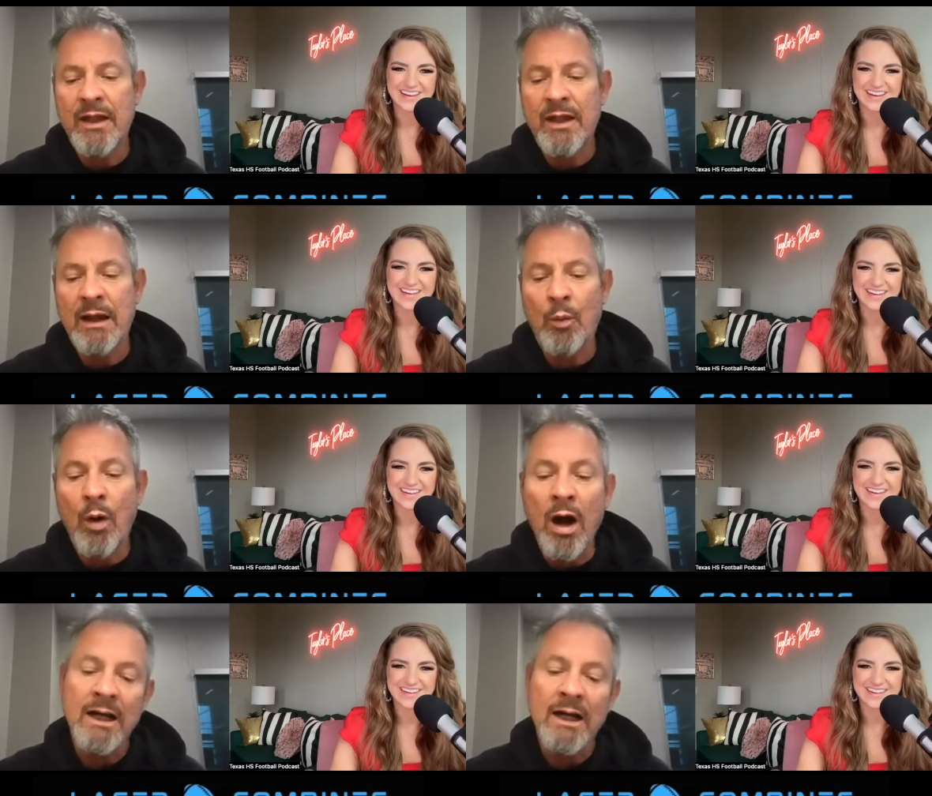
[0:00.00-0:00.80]
Speaker 1: that I uh-huh.
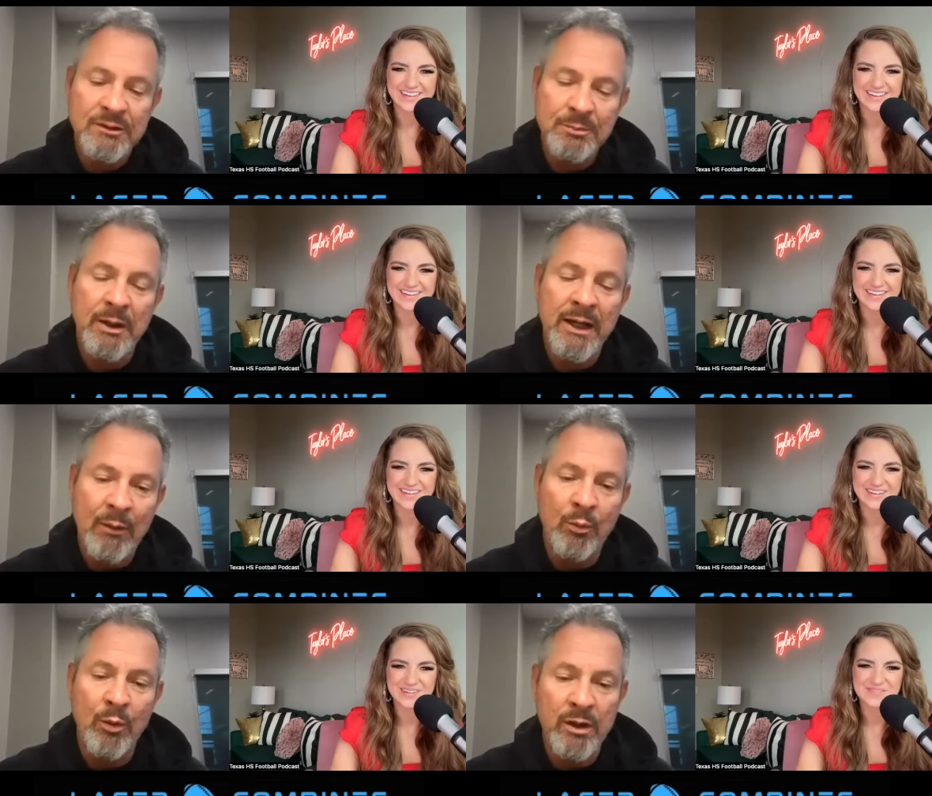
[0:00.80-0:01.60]
was, but
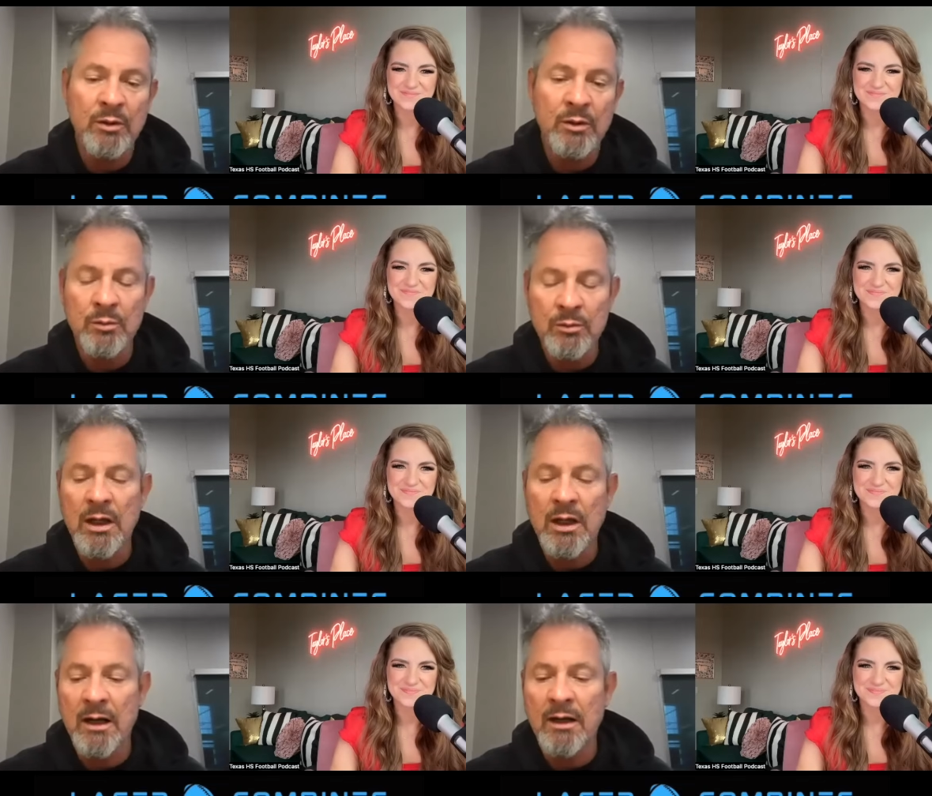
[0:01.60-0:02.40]
I will
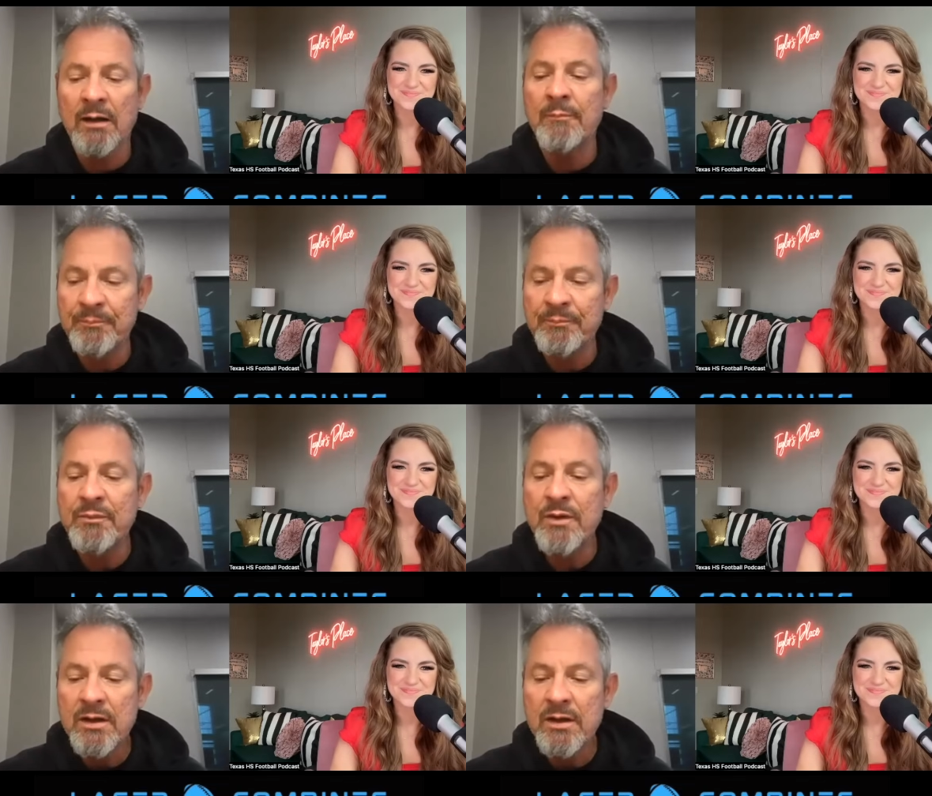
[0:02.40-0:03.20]
um,
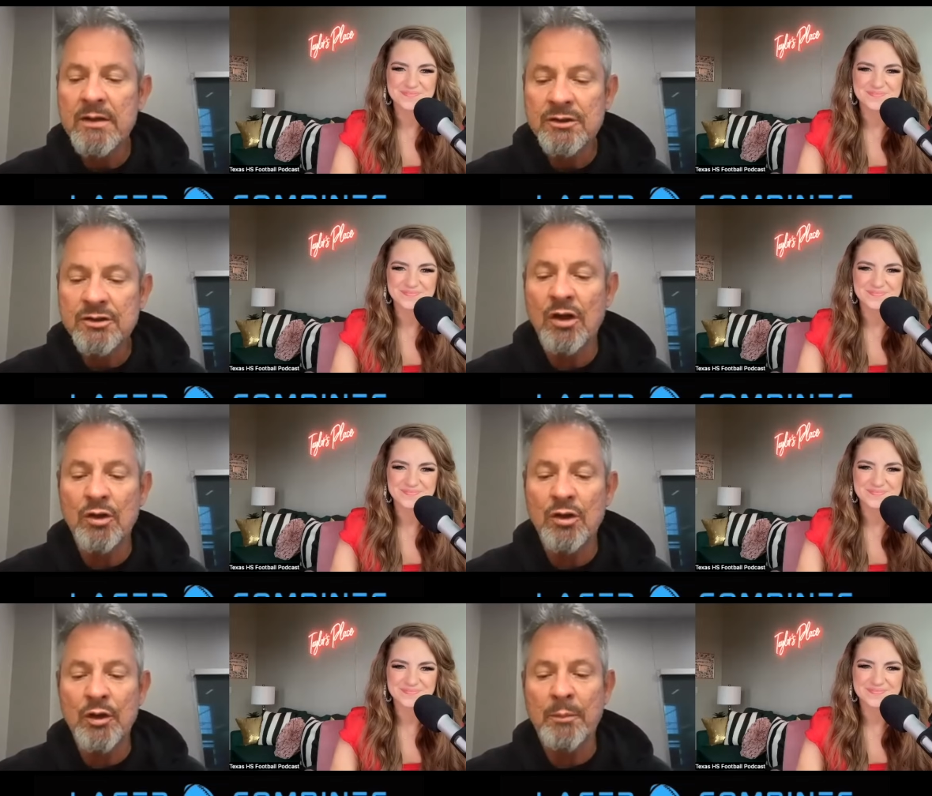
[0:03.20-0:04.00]
start
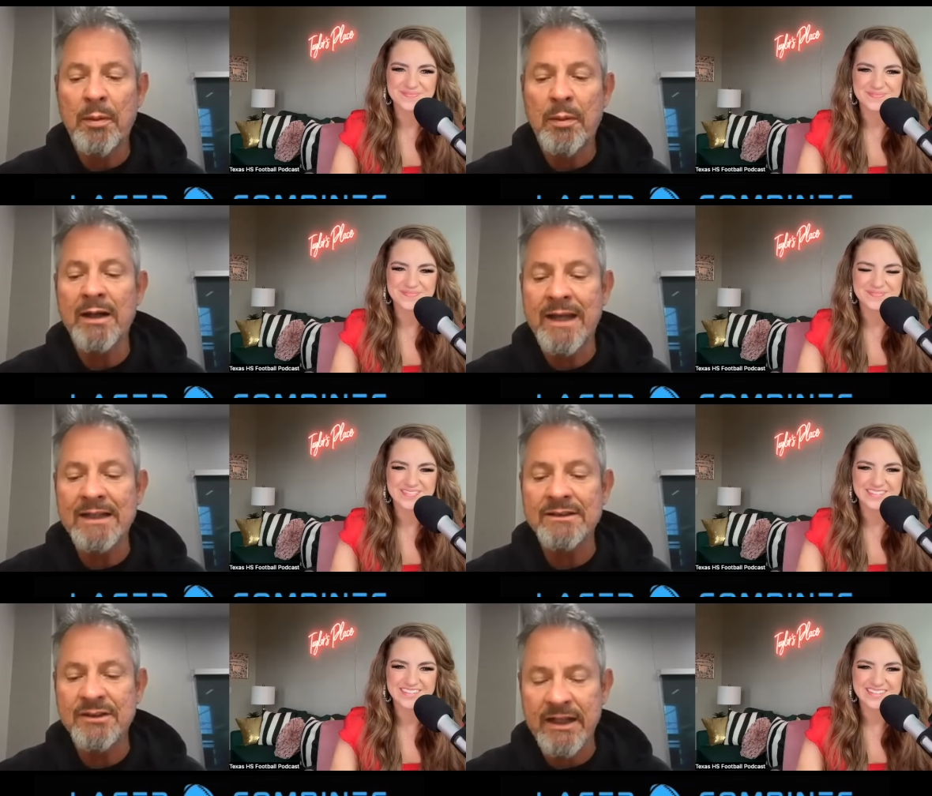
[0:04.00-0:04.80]
doing the
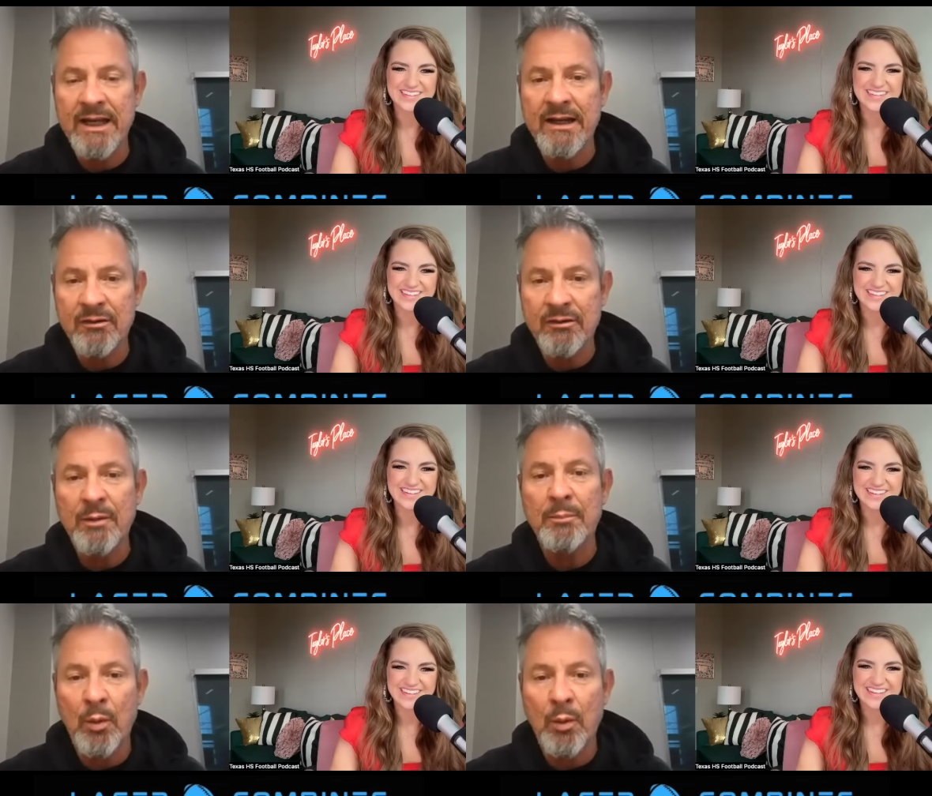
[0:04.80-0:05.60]
podcast again at
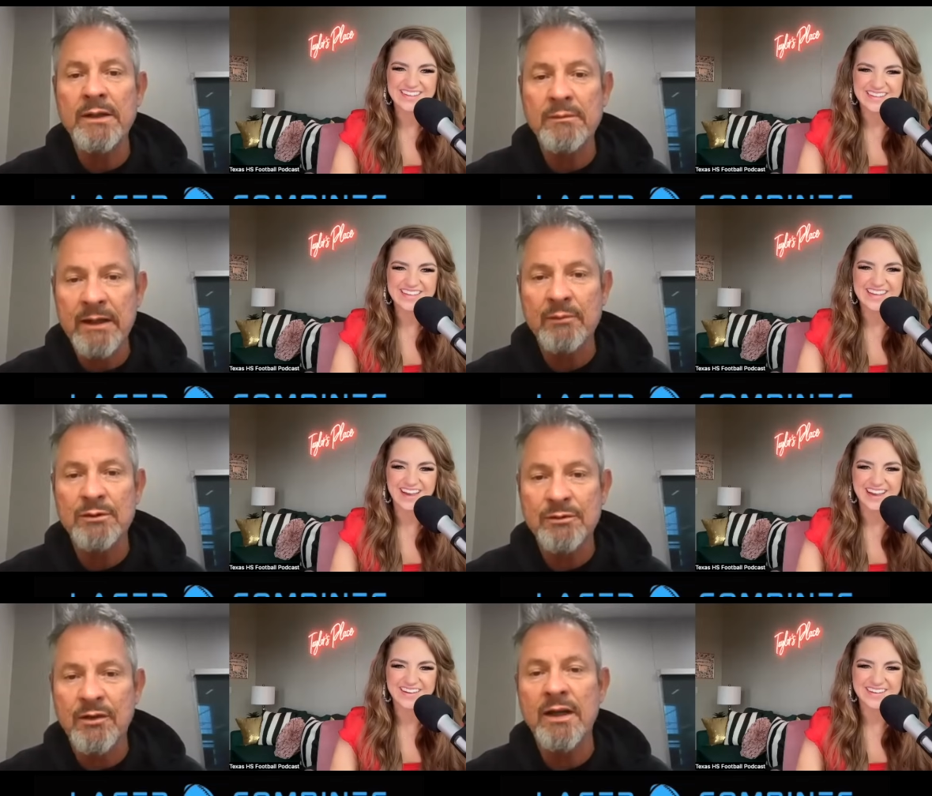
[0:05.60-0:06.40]
some point. That
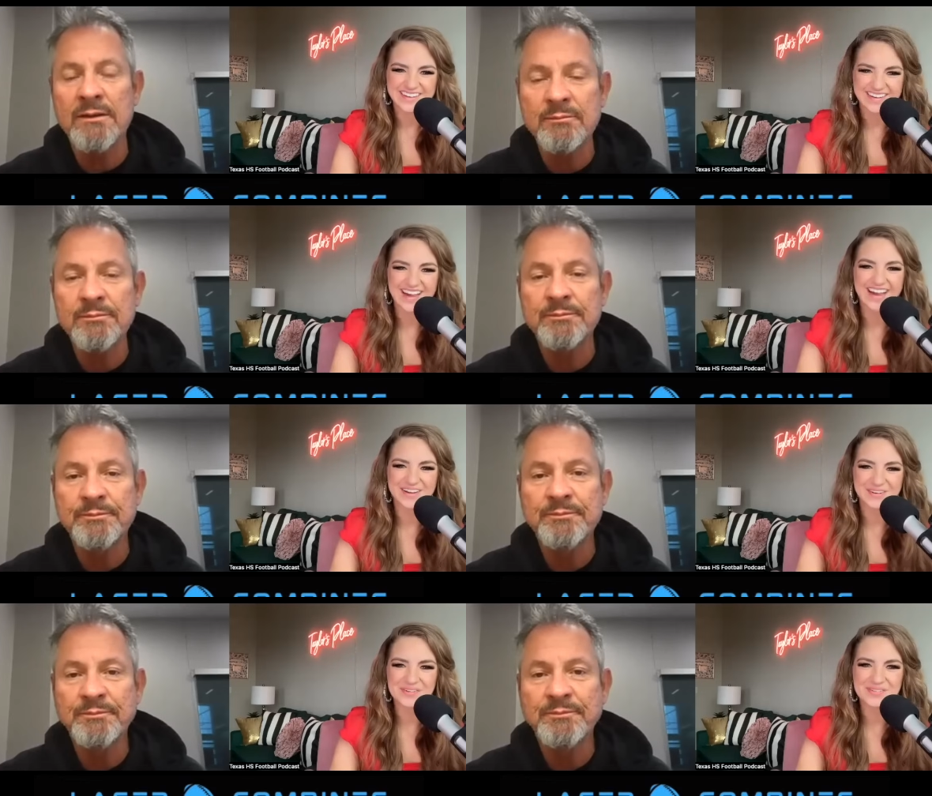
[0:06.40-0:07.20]
Speaker 2: yeah, I
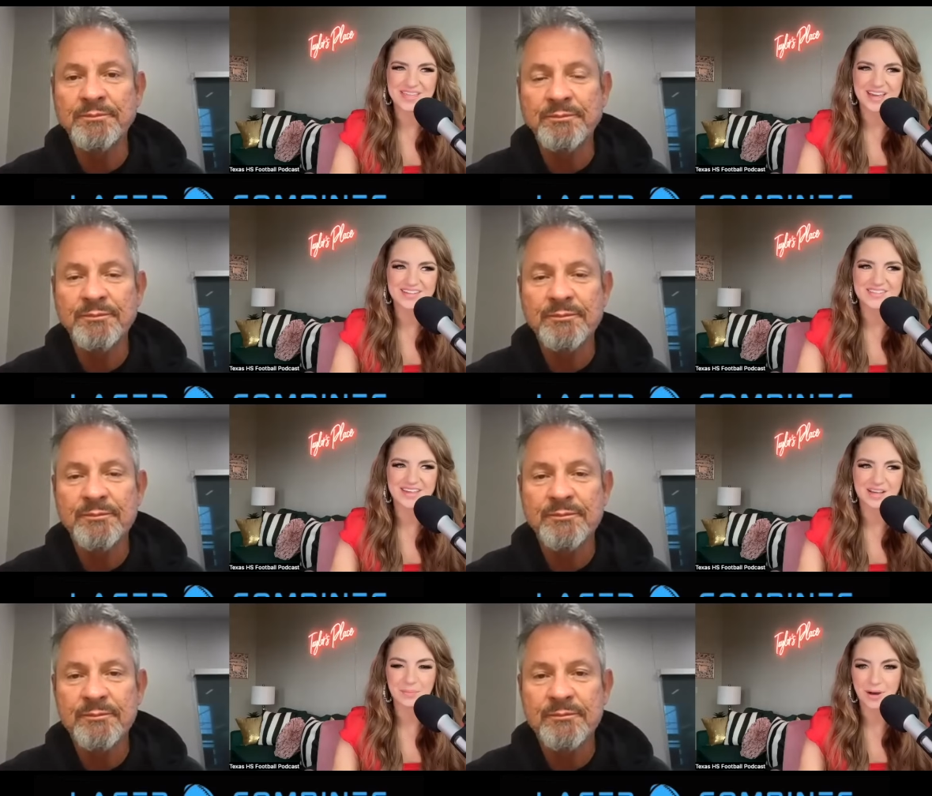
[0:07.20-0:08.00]
I agree with that.
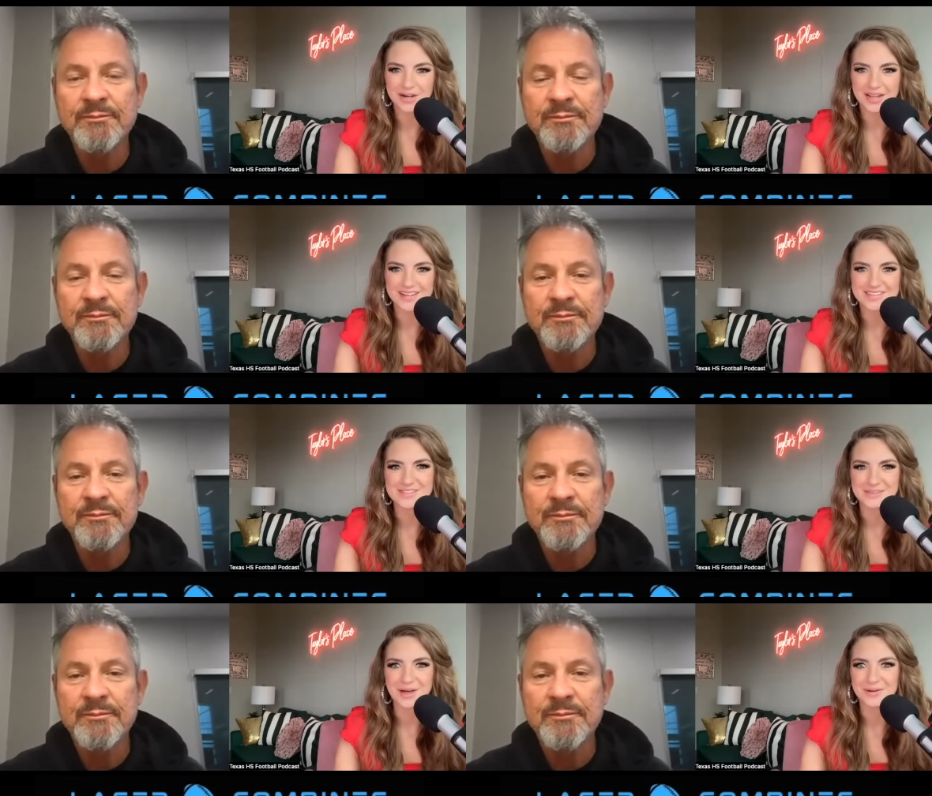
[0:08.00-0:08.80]
Like a podcast
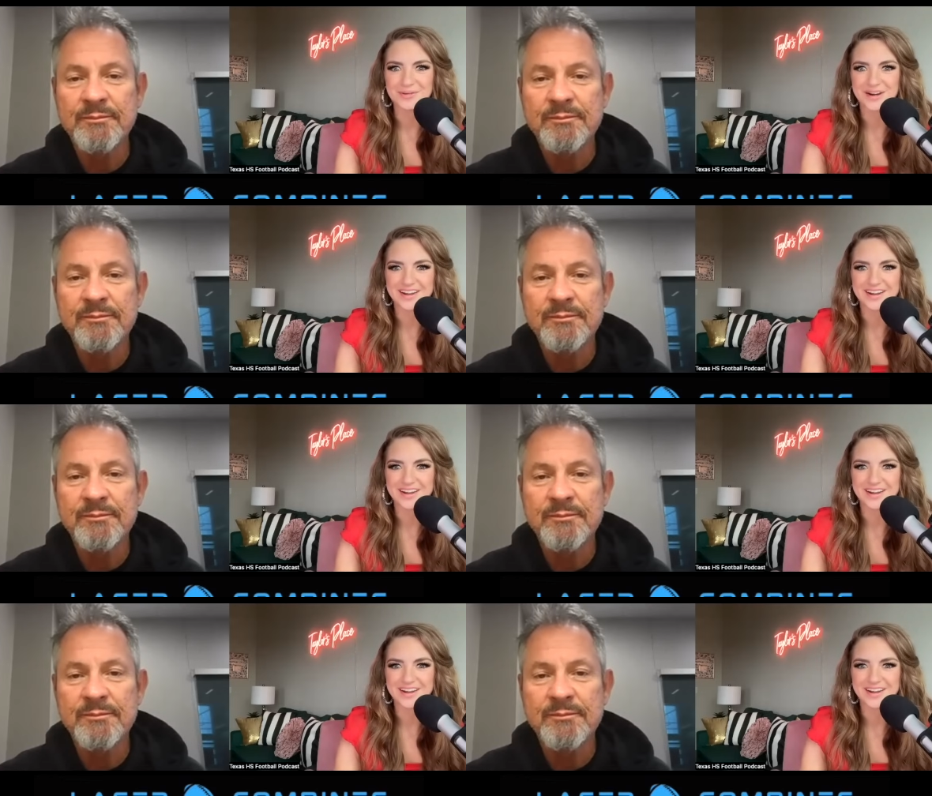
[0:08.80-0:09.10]
is a lot of work.